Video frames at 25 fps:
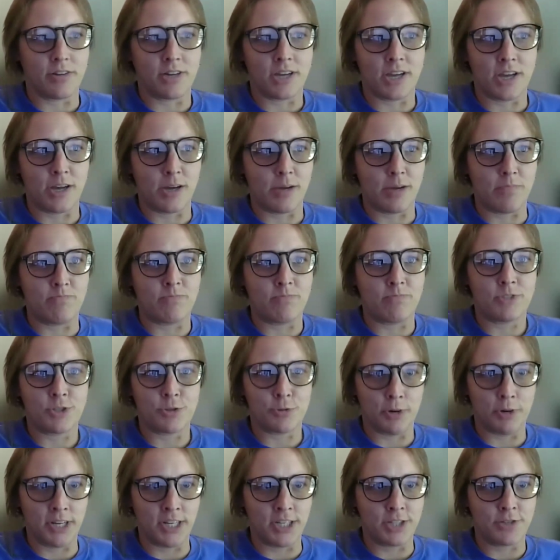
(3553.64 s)
you know,
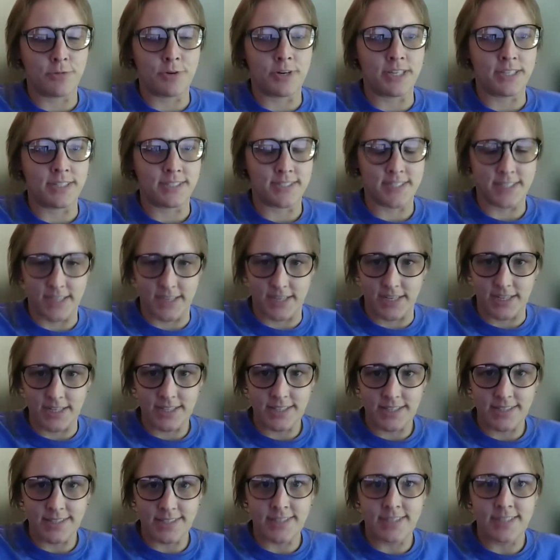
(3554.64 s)
come
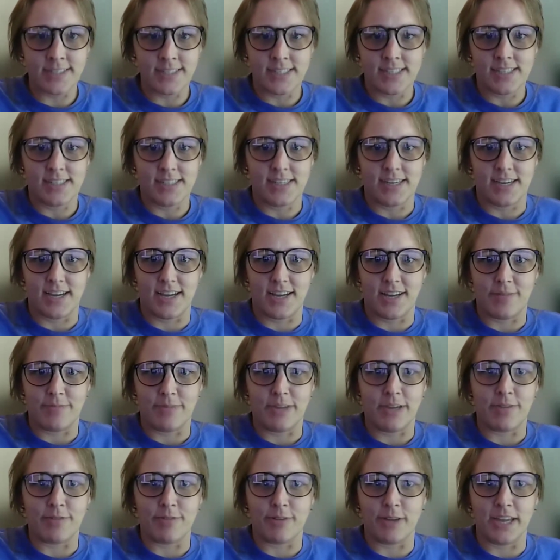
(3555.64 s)
2026,
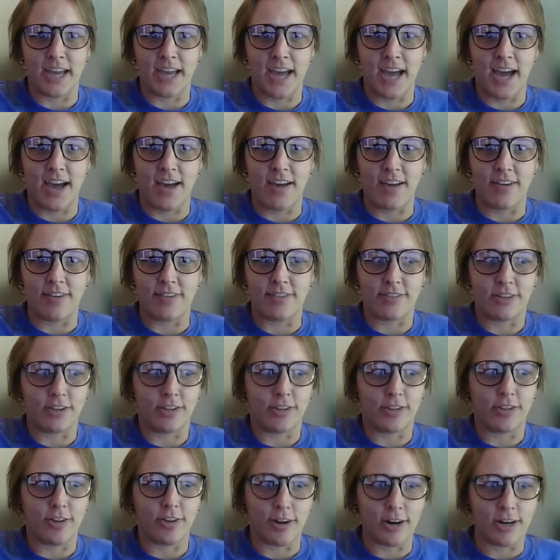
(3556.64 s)
and we
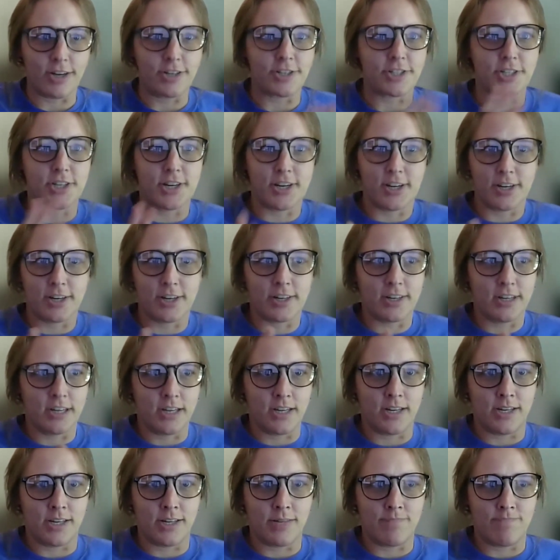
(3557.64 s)
have a
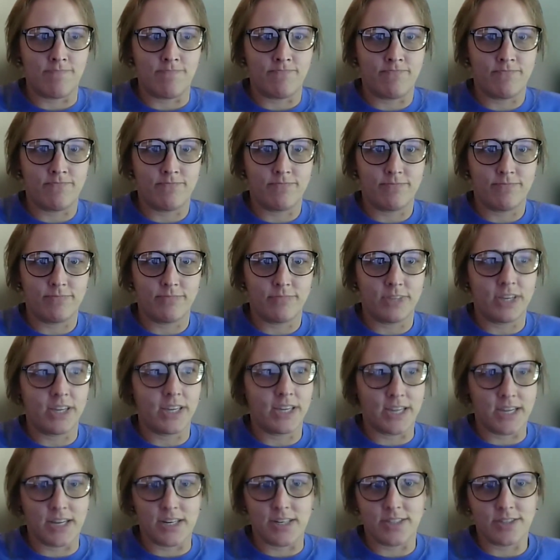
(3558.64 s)
larger,
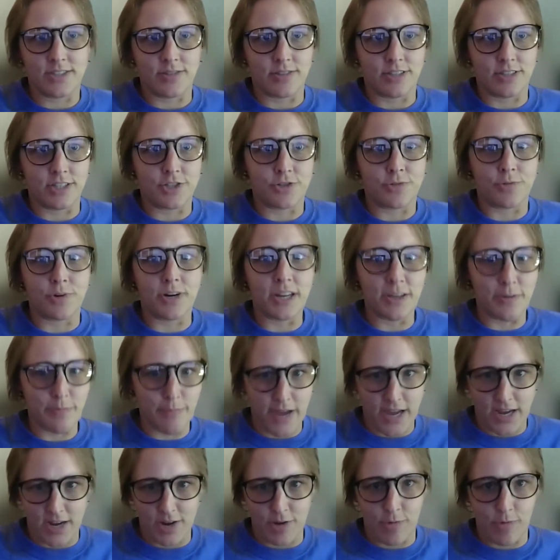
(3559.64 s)
again, it's only
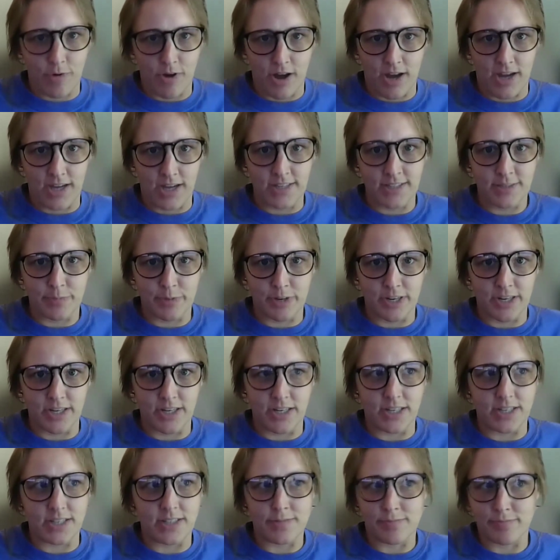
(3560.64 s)
20 megawatts,
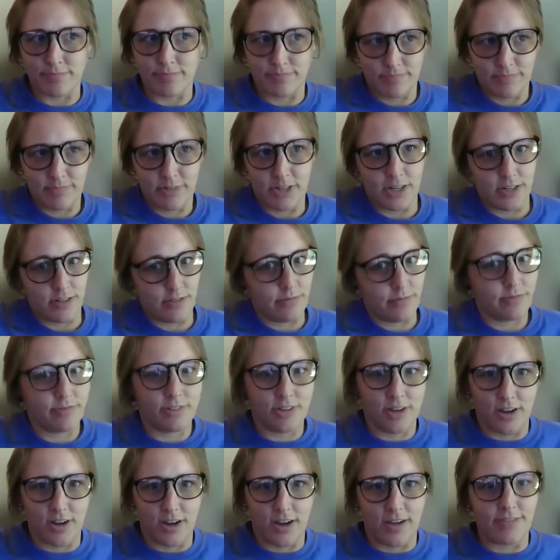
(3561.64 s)
but it is, you
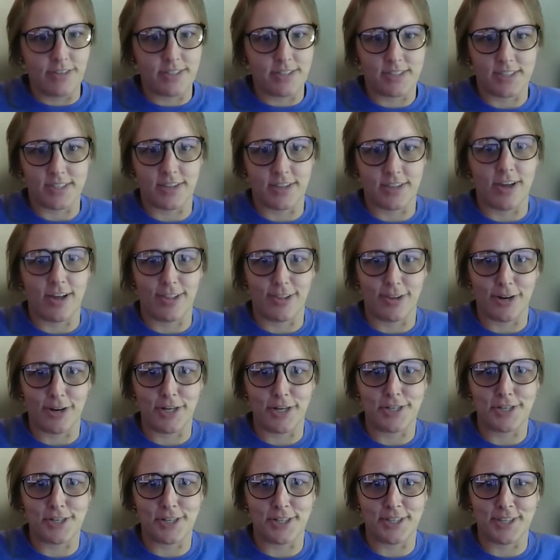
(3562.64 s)
know, obviously a
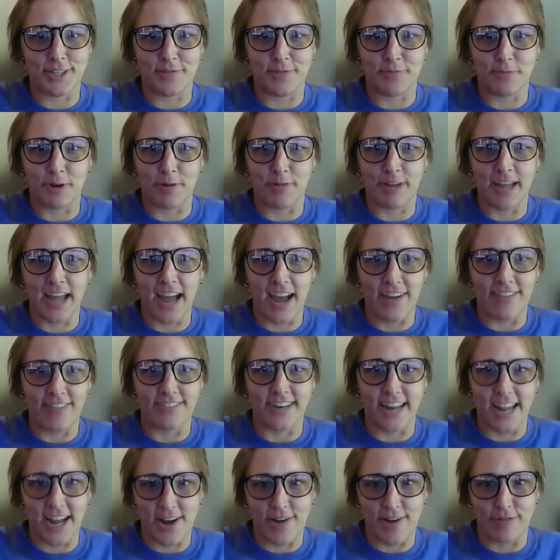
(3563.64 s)
lot larger than what we
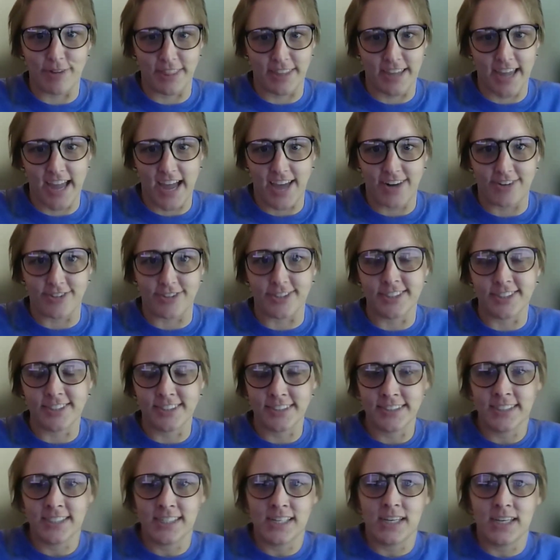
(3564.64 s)
have now with
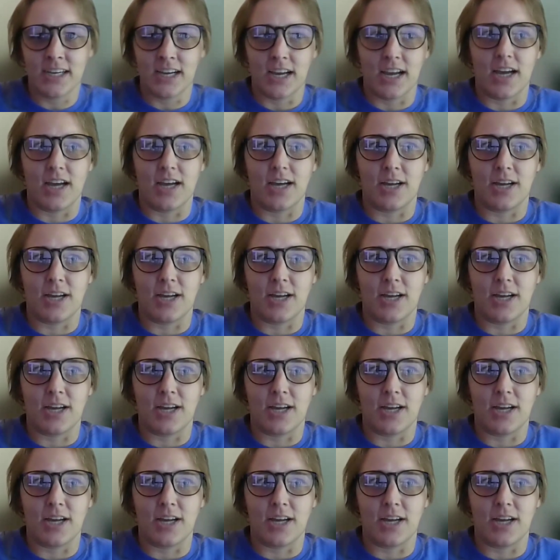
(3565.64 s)
cattle.